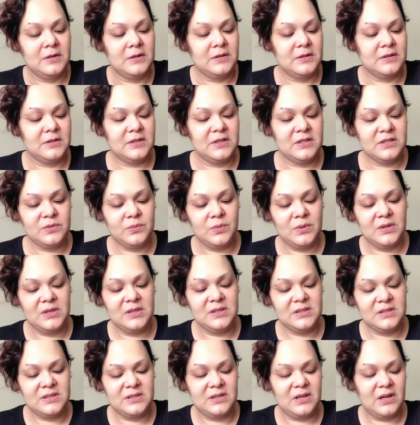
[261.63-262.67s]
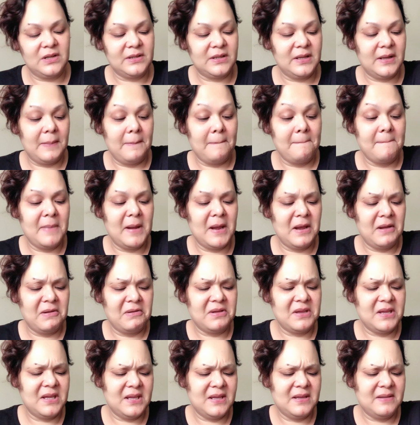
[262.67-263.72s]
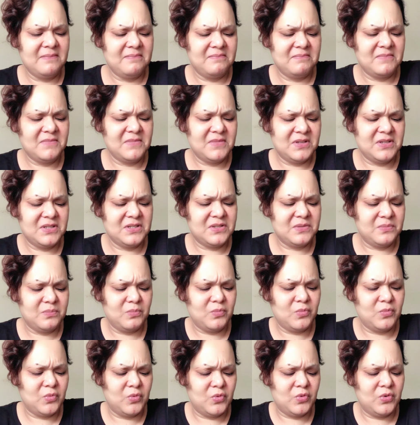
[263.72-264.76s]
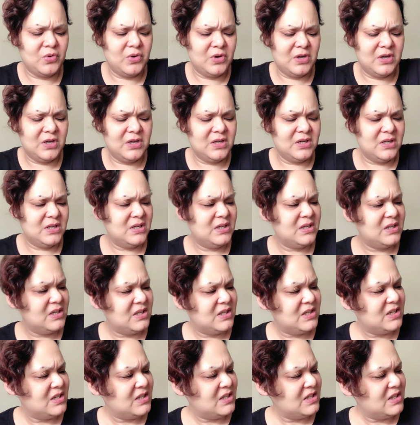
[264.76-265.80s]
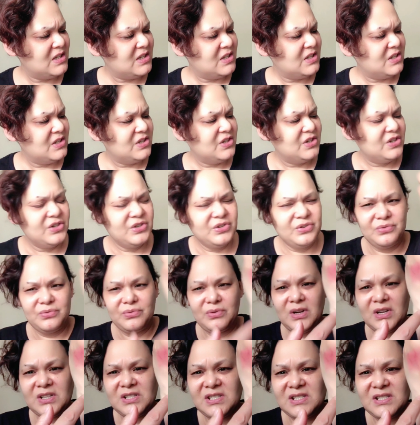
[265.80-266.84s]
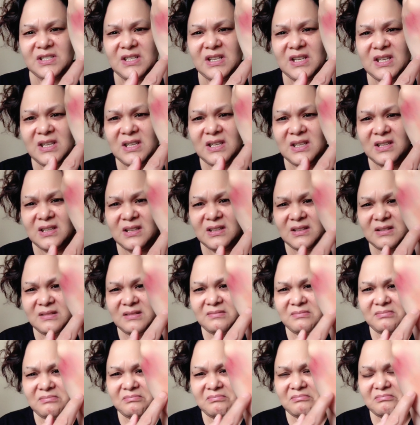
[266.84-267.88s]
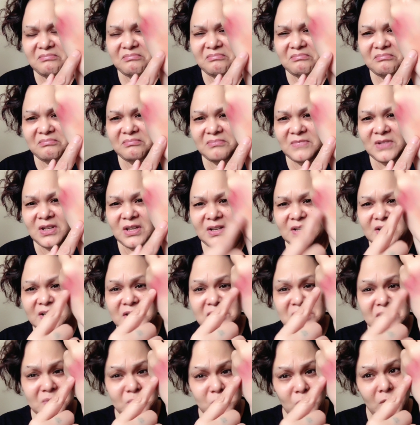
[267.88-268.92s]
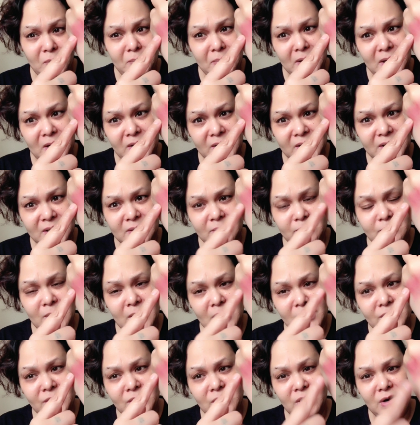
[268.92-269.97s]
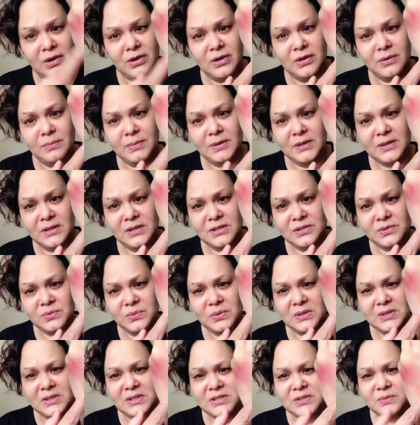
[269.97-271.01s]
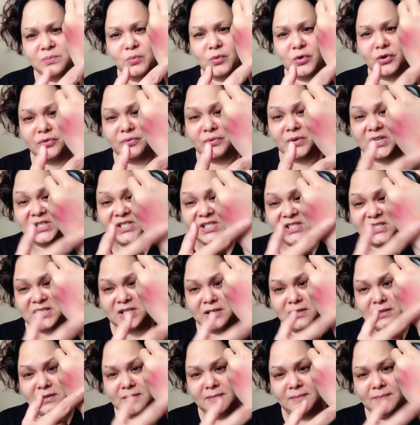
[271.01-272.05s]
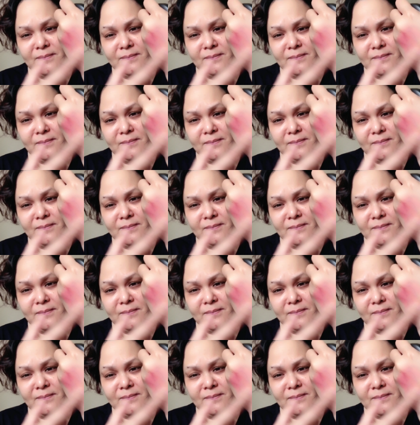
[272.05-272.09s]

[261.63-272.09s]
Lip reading: This one is nothing berry. It's more rusty. This is more berry color, but this one is more rusty